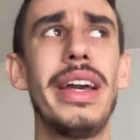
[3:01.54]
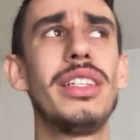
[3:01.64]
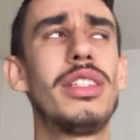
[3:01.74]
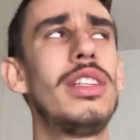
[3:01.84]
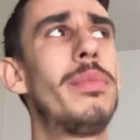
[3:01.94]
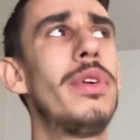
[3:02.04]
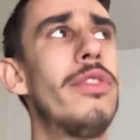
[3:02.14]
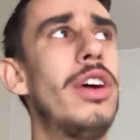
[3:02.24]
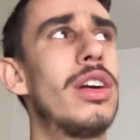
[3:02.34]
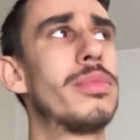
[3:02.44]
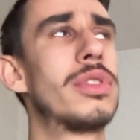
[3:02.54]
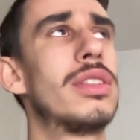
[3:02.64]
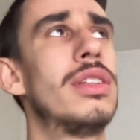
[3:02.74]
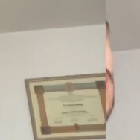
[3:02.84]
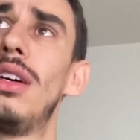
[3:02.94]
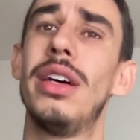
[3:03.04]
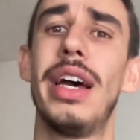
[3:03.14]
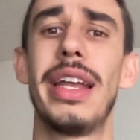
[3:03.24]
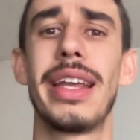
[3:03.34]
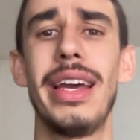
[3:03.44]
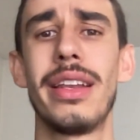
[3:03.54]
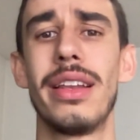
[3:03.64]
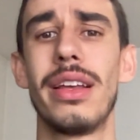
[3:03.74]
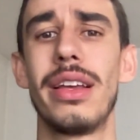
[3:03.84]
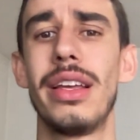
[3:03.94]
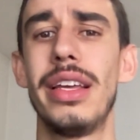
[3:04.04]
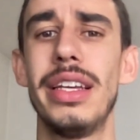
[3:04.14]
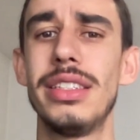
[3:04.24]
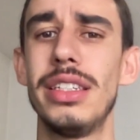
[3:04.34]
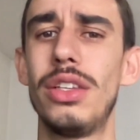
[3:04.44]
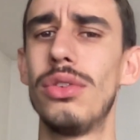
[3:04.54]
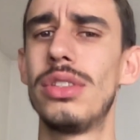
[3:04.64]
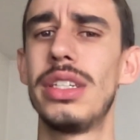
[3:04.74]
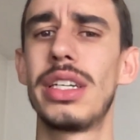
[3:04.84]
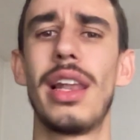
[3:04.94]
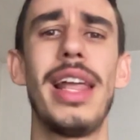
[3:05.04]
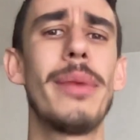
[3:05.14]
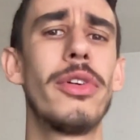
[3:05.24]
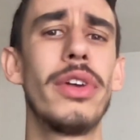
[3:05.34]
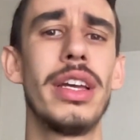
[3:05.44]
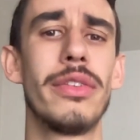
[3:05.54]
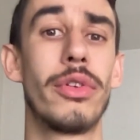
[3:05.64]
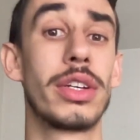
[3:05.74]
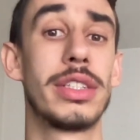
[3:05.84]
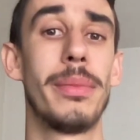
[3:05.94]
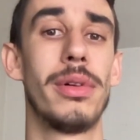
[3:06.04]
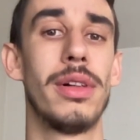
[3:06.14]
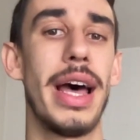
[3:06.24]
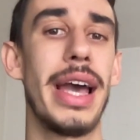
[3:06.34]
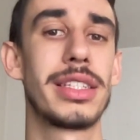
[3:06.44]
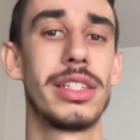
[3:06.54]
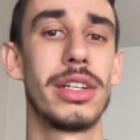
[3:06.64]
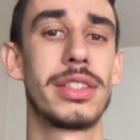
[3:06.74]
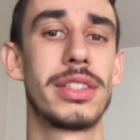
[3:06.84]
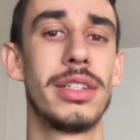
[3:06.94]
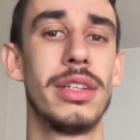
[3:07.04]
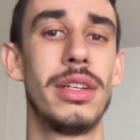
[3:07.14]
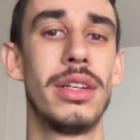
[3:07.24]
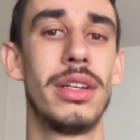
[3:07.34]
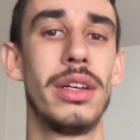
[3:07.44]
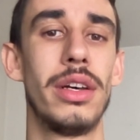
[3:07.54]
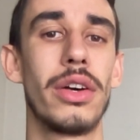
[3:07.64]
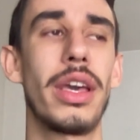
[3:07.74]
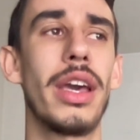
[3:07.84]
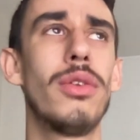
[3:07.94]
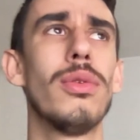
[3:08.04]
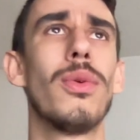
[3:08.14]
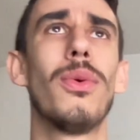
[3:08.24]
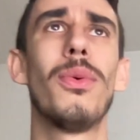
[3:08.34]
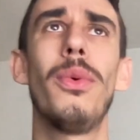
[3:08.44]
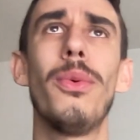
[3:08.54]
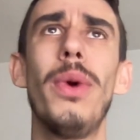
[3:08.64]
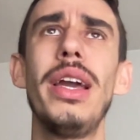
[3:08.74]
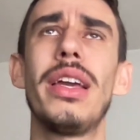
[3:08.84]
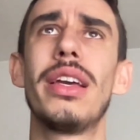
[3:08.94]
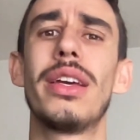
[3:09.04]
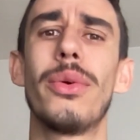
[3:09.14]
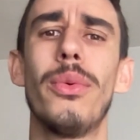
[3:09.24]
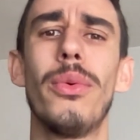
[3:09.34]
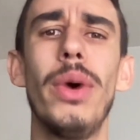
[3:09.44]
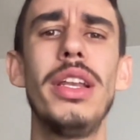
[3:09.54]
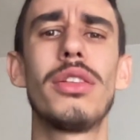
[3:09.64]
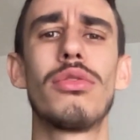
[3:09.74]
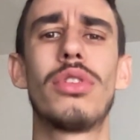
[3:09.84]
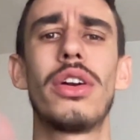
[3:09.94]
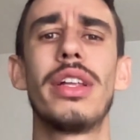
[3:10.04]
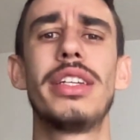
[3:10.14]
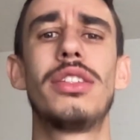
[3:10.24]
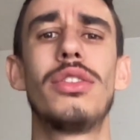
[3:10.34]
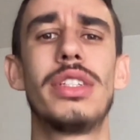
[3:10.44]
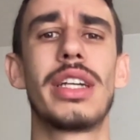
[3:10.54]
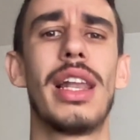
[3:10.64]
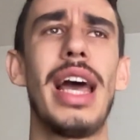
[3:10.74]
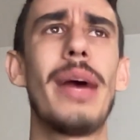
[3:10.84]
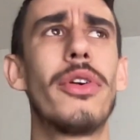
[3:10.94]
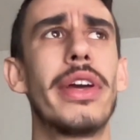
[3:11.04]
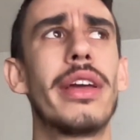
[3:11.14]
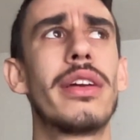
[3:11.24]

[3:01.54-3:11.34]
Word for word: HTTP verbs? And again, is it using a library, for example, Axios? Okay, cool. Why, why the tutorial is using a library?